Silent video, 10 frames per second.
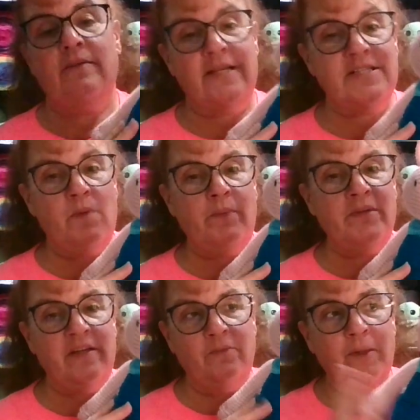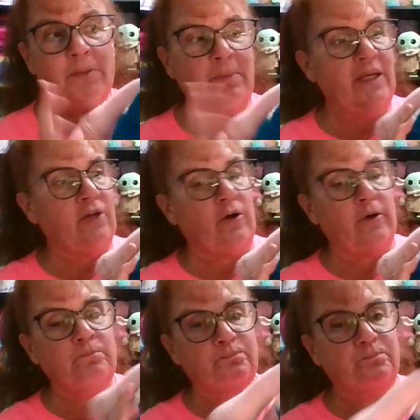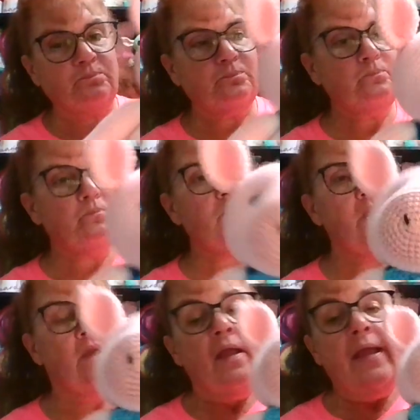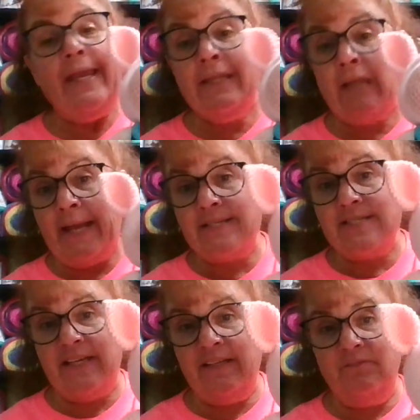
that's what we did with Peter. He likes it.